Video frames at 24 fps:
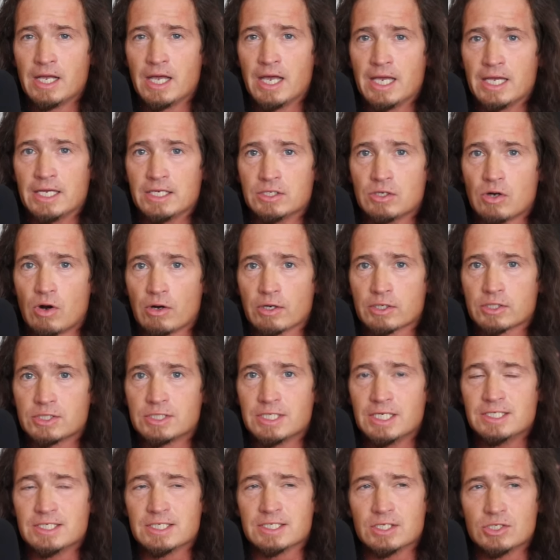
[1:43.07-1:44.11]
a dark
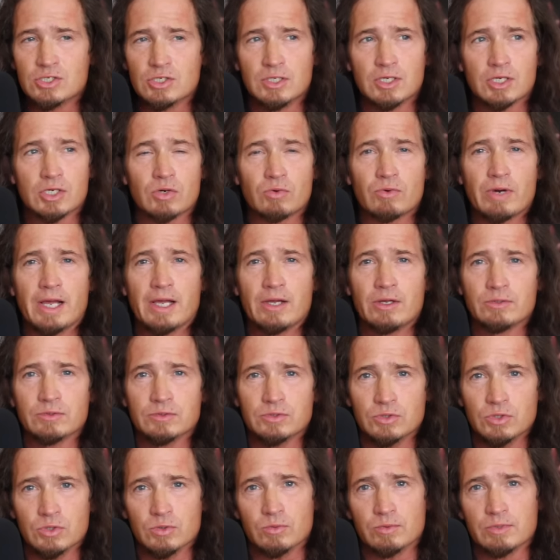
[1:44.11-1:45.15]
season. And you look
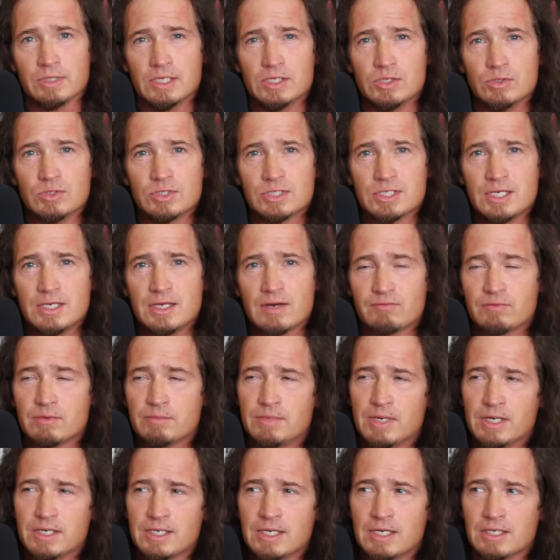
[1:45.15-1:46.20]
around you and you see
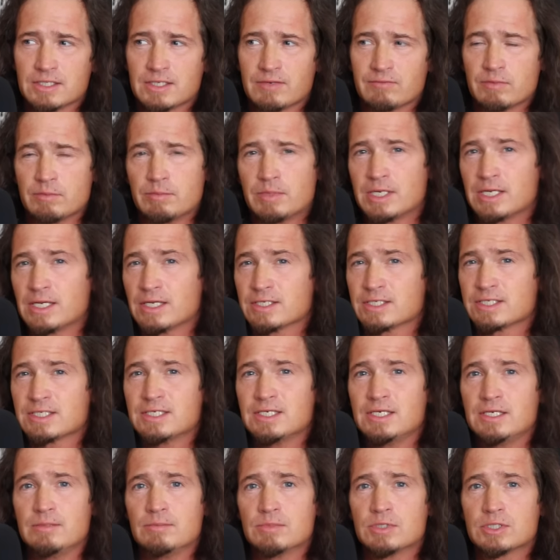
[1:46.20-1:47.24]
everybody else. Everybody else
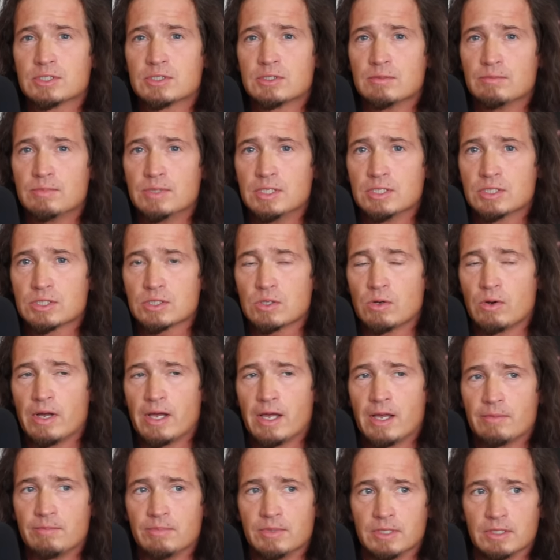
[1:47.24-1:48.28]
seems to be so
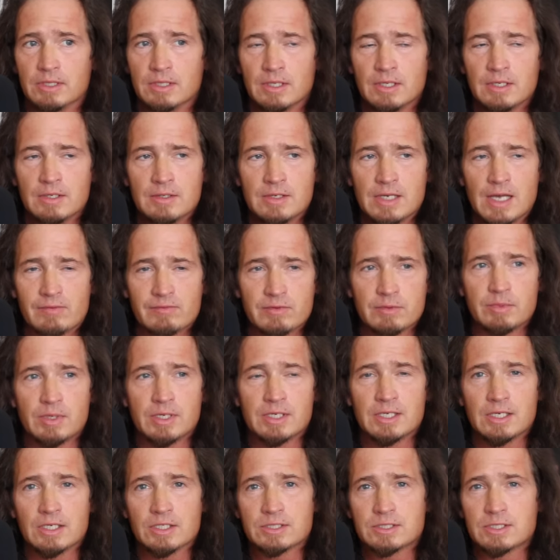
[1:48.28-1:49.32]
happy.
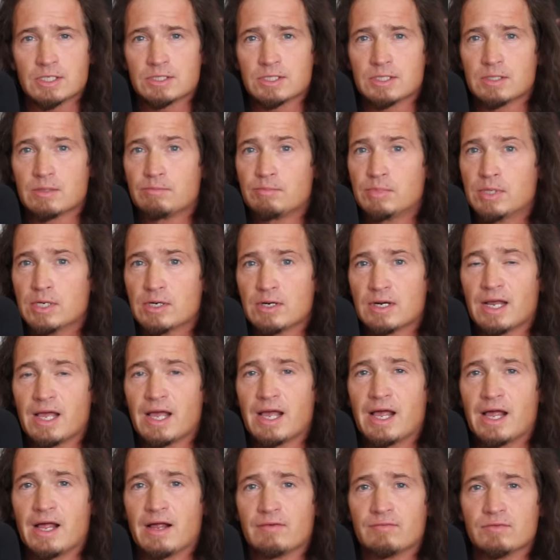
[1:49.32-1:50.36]
Everybody else doesn't appear to
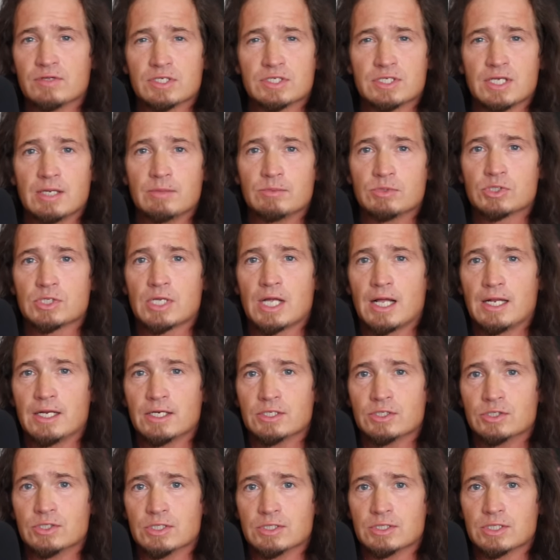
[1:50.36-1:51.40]
have the same
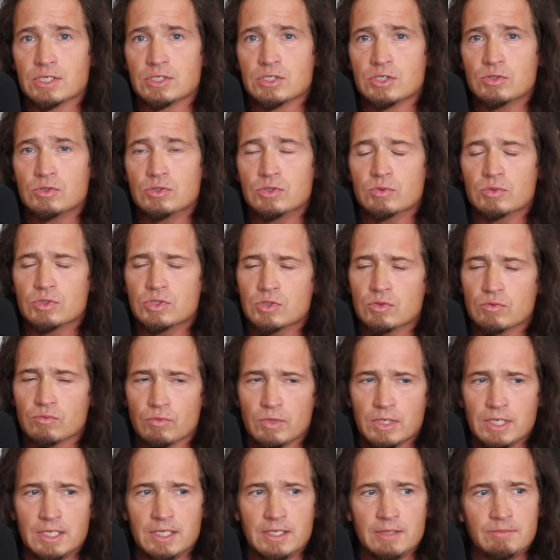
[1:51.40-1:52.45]
challenges that you do. And you
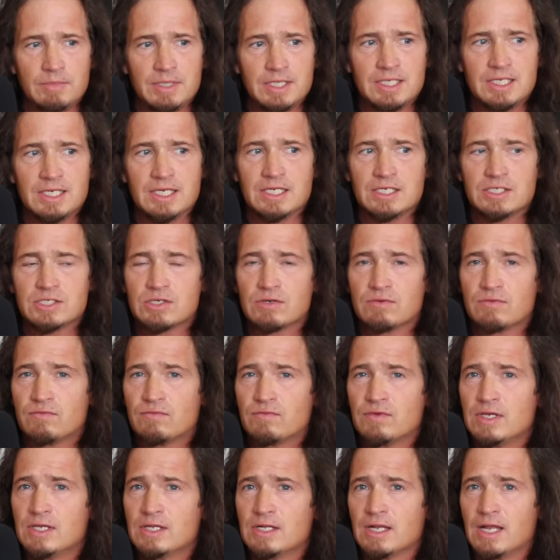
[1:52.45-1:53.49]
really begin to
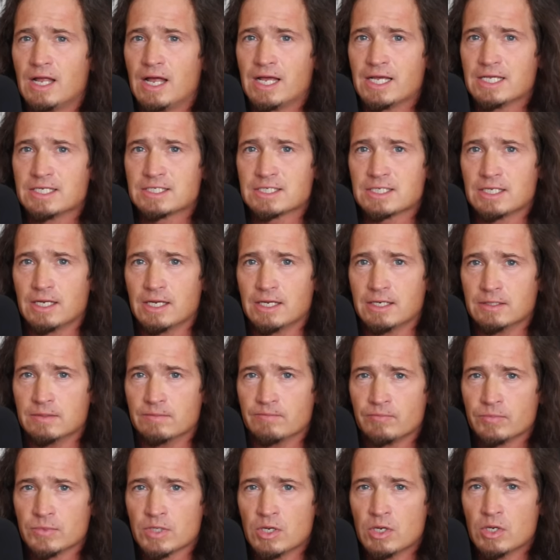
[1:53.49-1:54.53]
feel isolated.
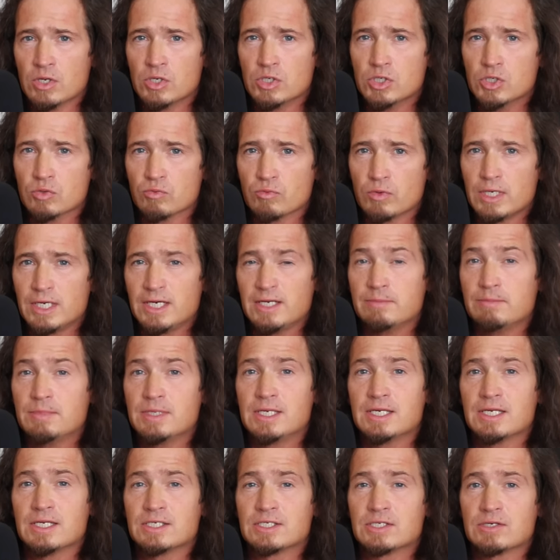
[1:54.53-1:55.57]
You really
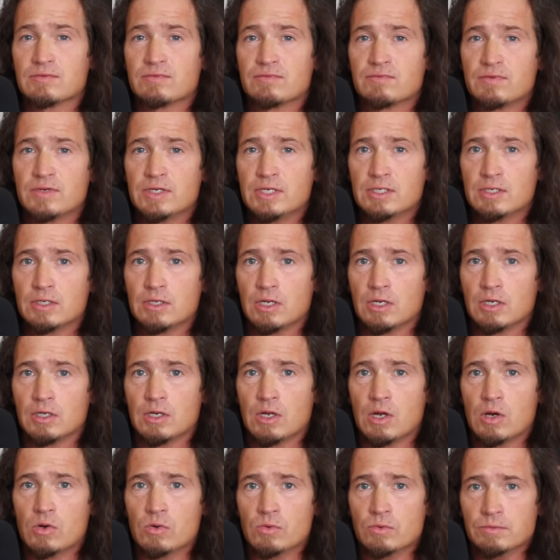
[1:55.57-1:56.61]
begin to feel
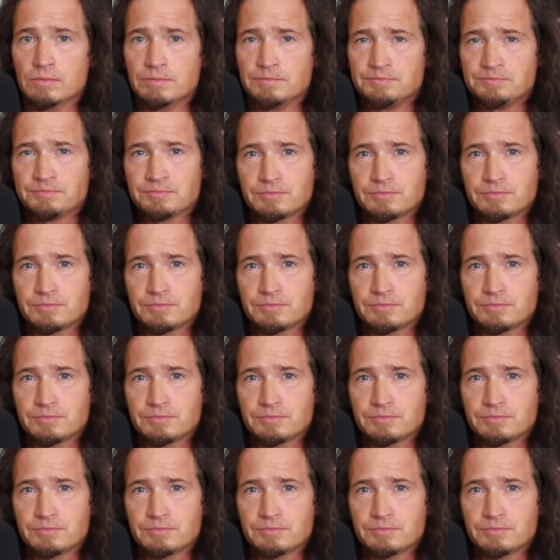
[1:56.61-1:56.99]
alone.